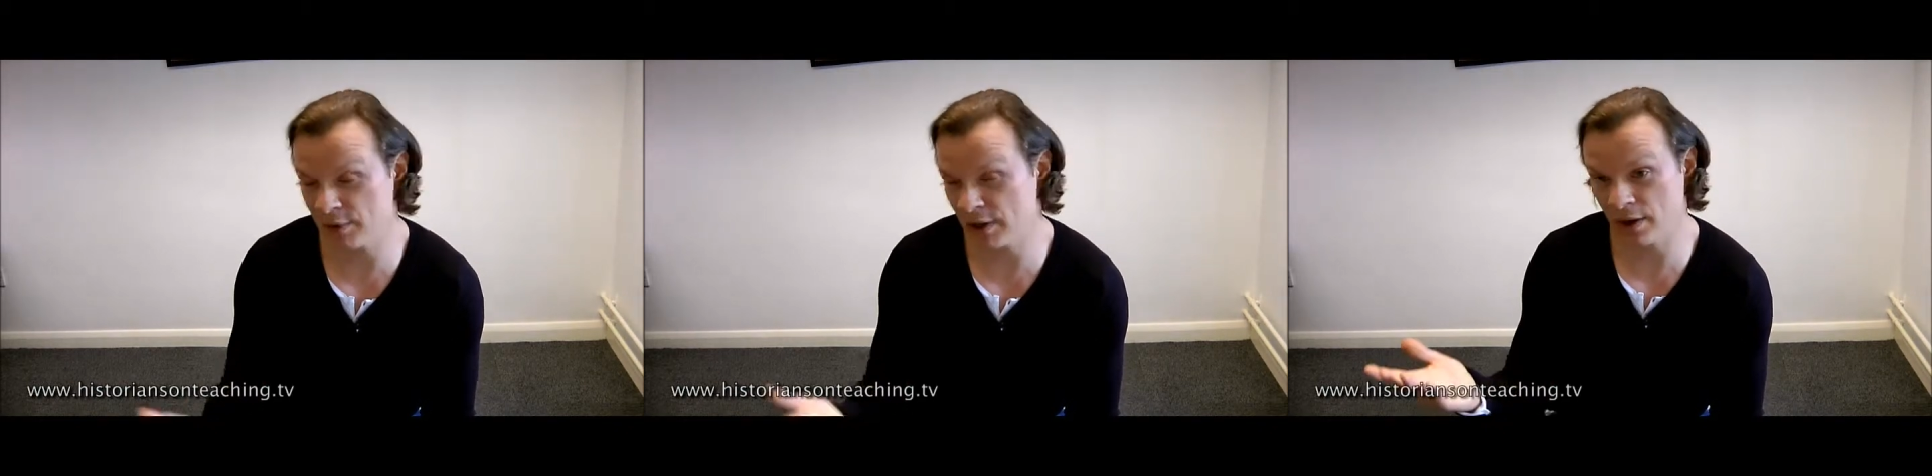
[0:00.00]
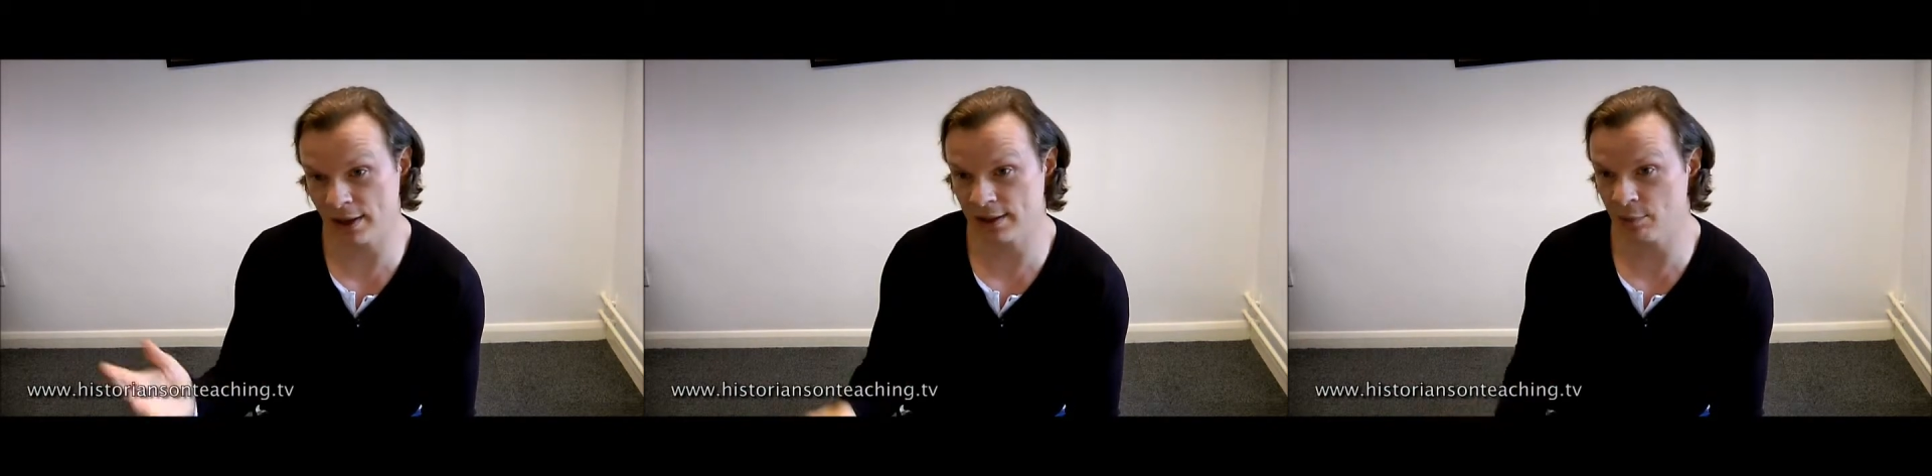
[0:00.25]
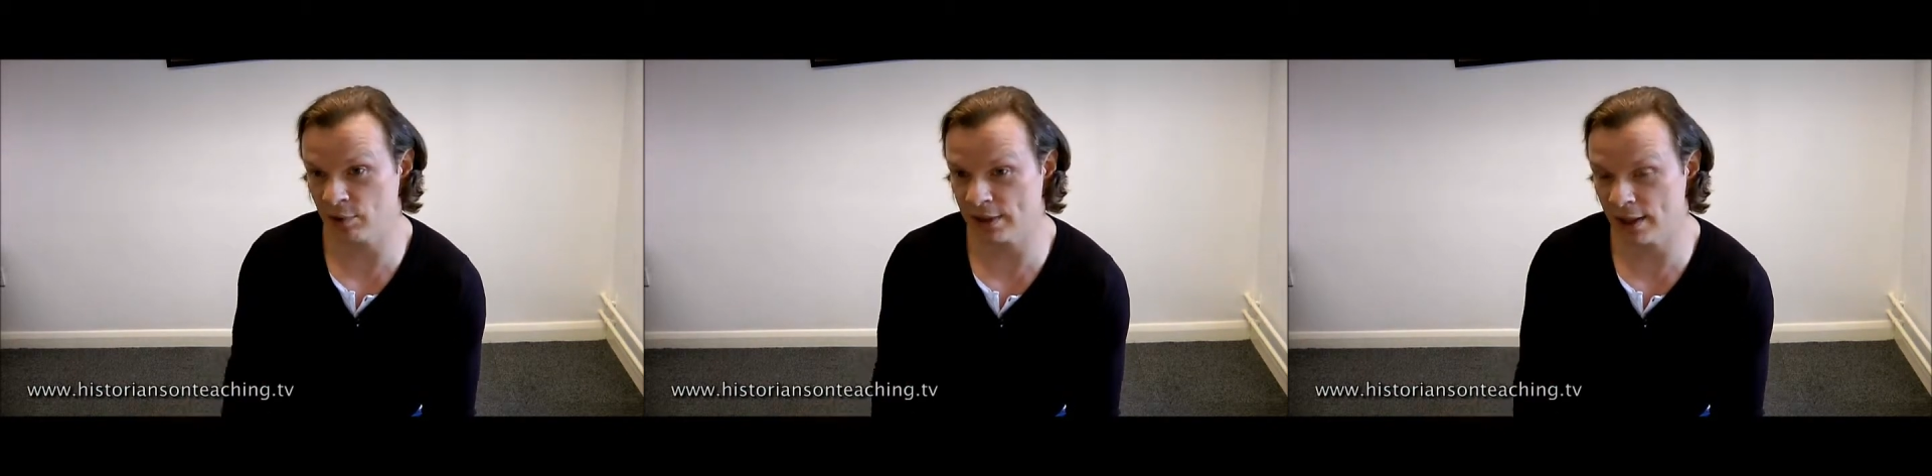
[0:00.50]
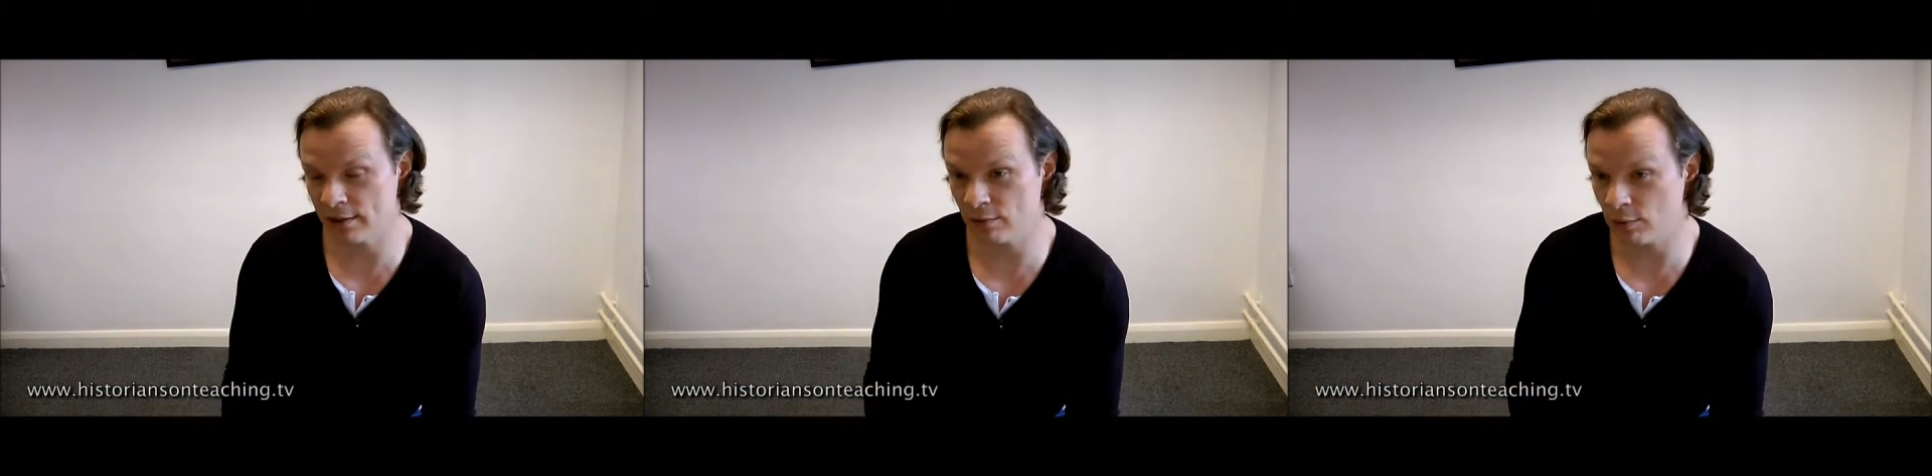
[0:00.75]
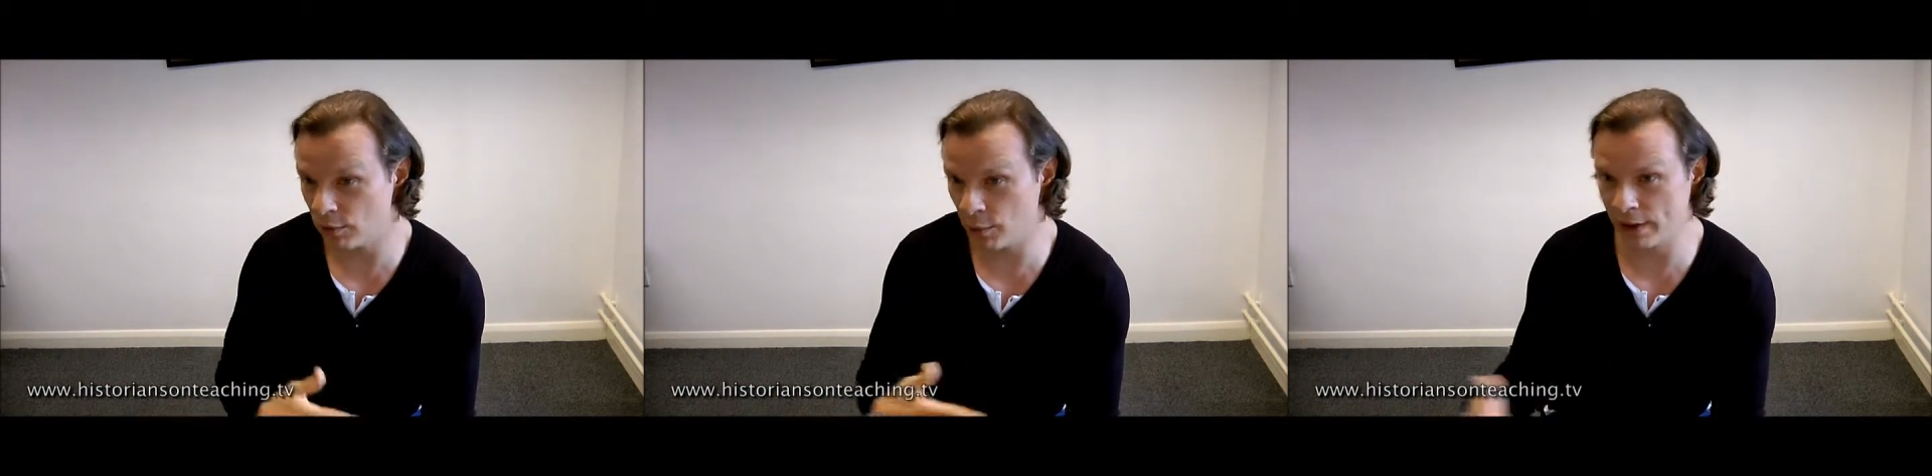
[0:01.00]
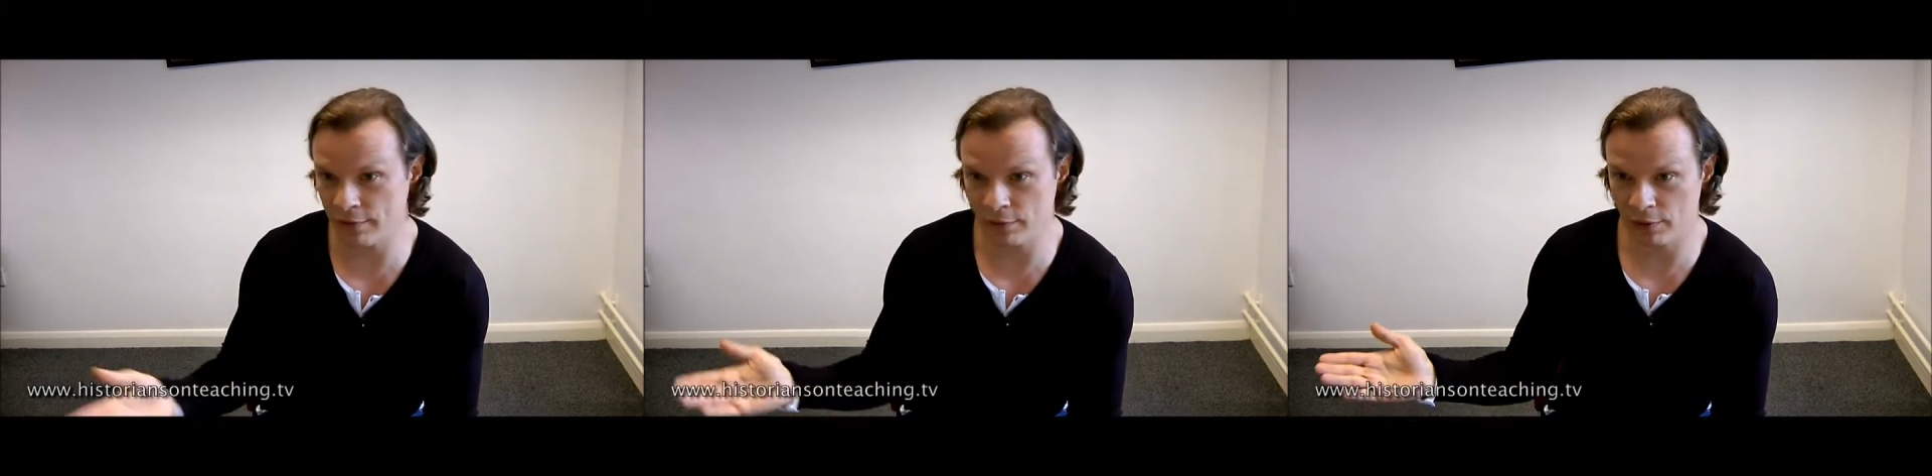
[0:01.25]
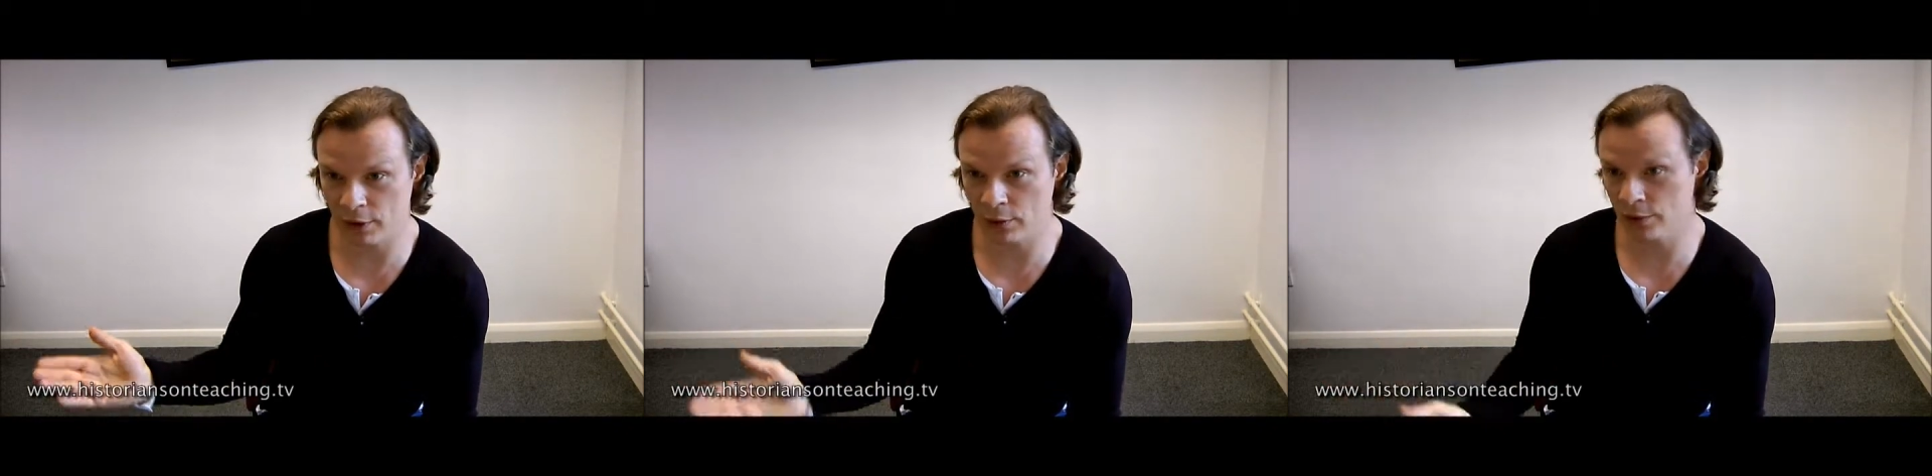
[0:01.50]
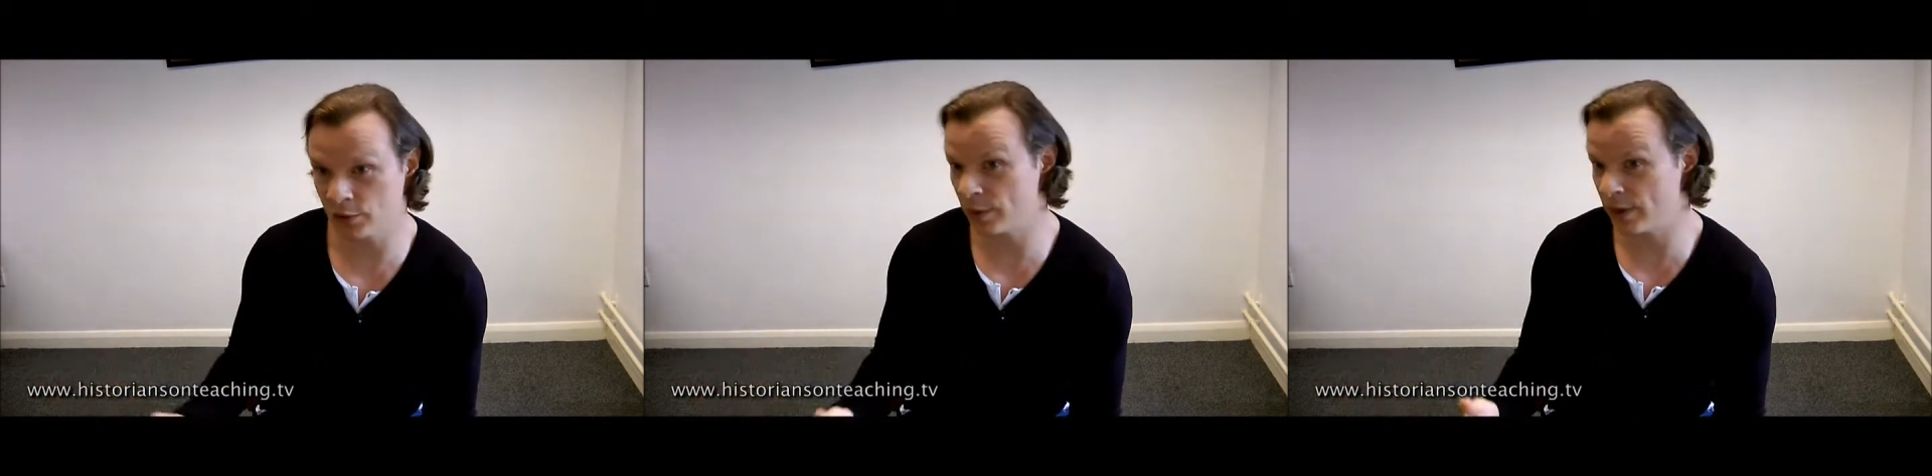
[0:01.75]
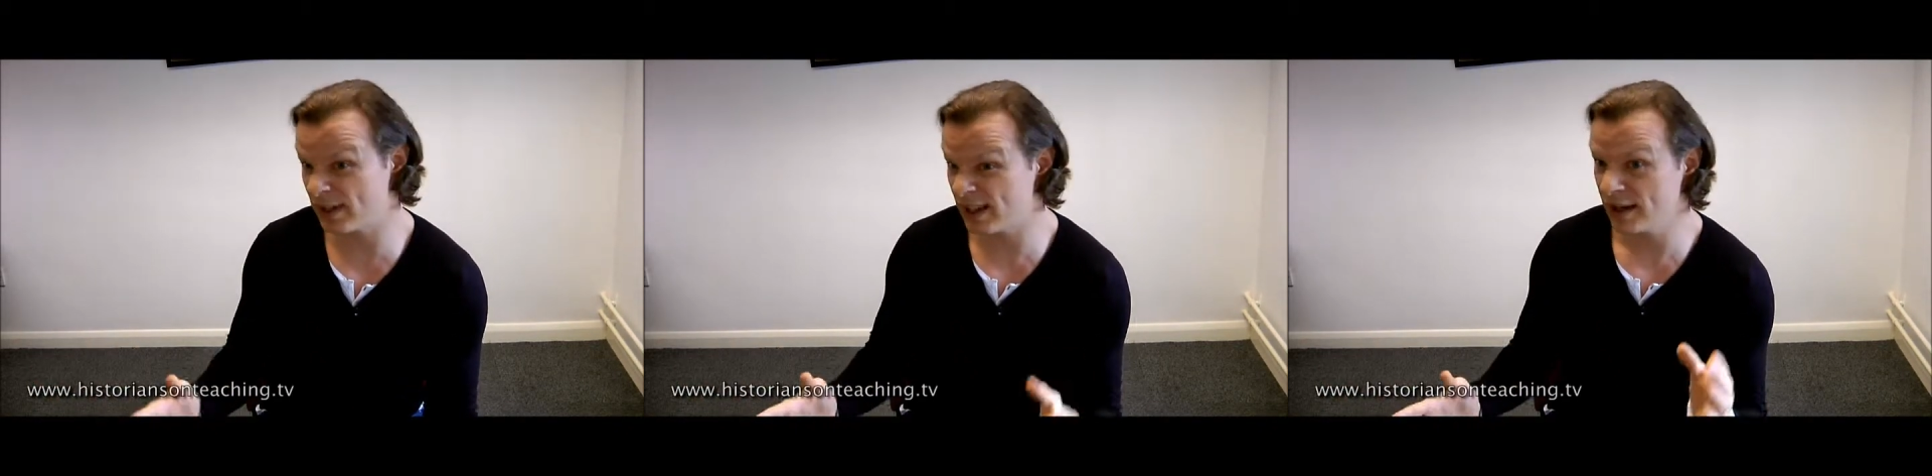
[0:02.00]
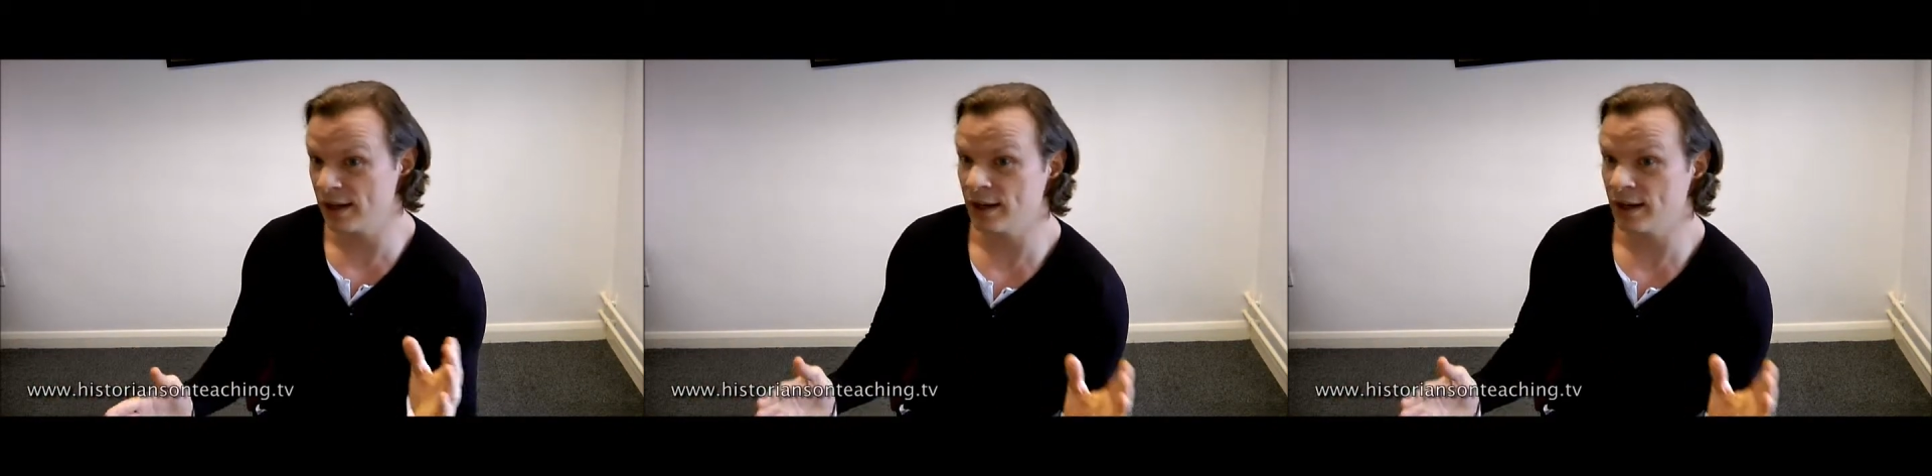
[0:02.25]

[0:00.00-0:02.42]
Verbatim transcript: to 90% all the way through the course, whereas